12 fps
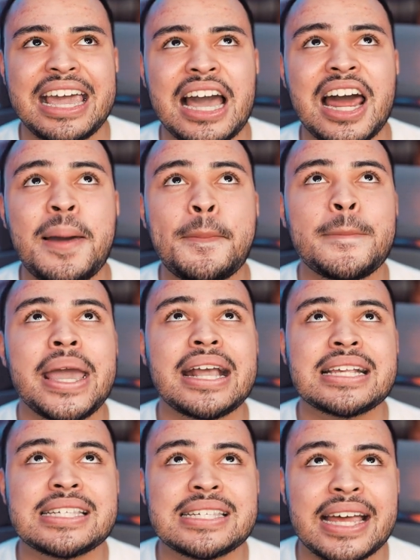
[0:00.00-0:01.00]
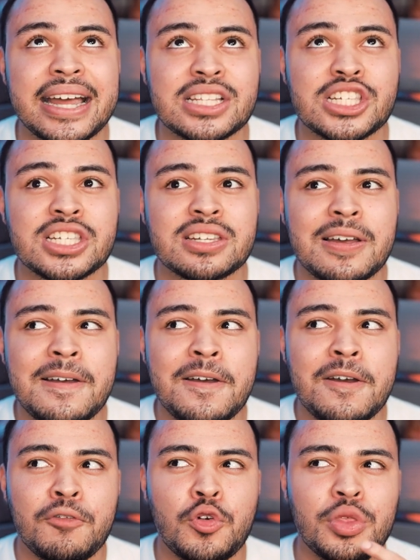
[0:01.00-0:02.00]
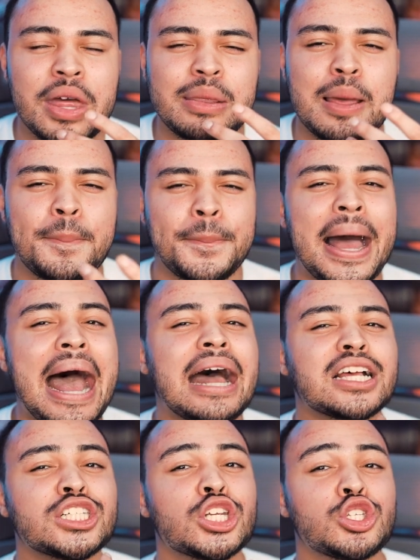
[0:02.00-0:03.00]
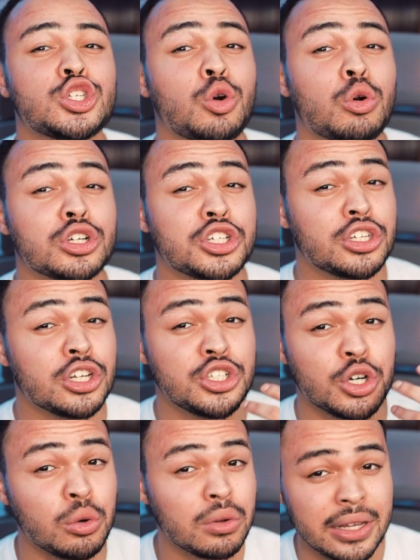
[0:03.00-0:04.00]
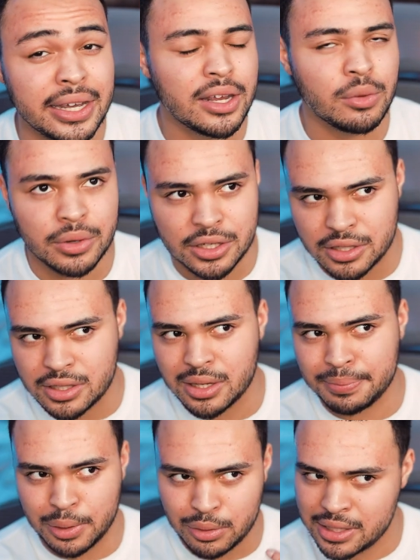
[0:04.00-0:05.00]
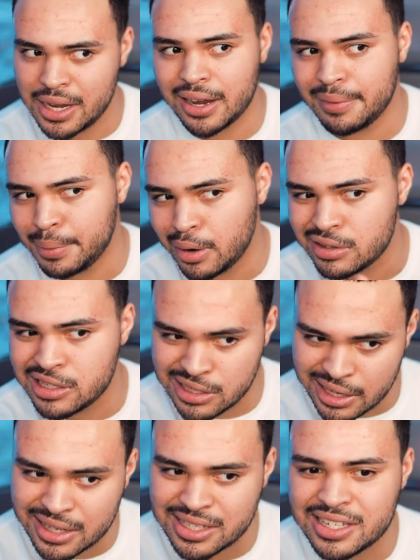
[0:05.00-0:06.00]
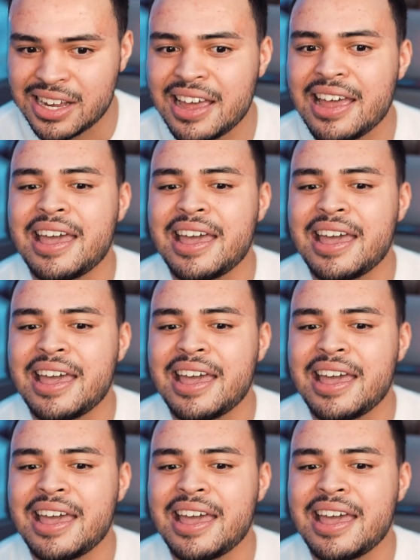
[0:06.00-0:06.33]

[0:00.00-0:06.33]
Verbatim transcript: It kind of makes sense for them to pass the torch to Jolyne, which is the protag in Part six.